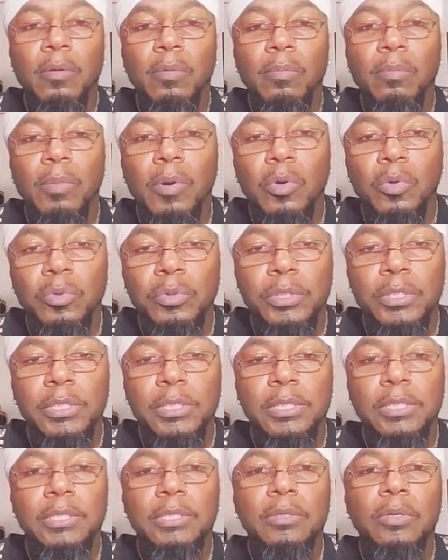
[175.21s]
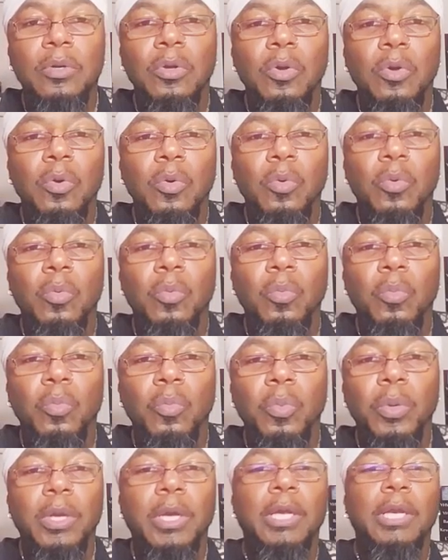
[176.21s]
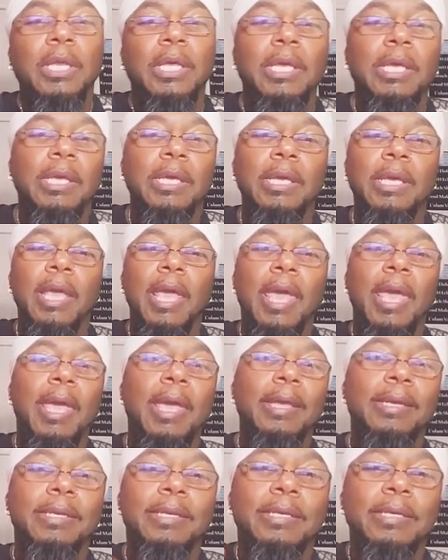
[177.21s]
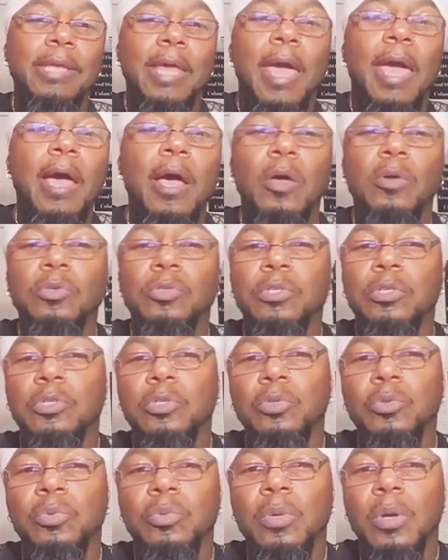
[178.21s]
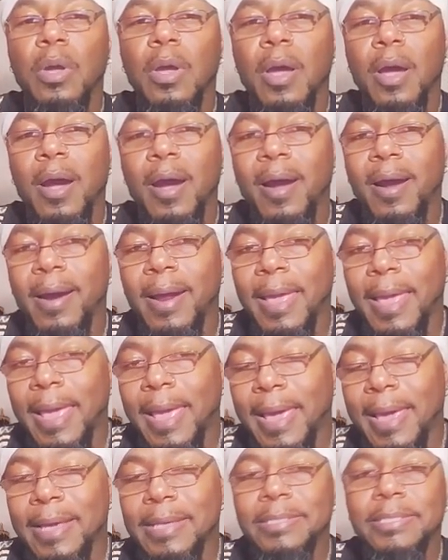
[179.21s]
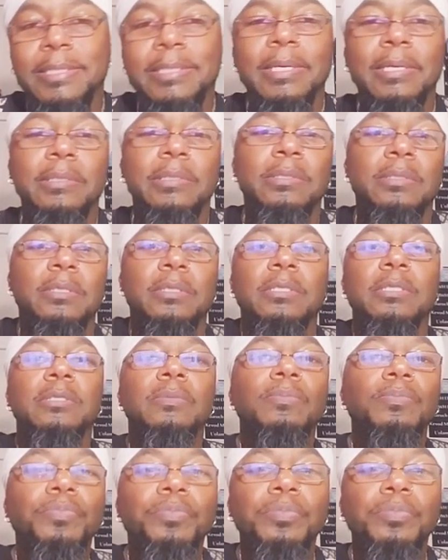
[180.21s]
Moses when he handed down to our ancestors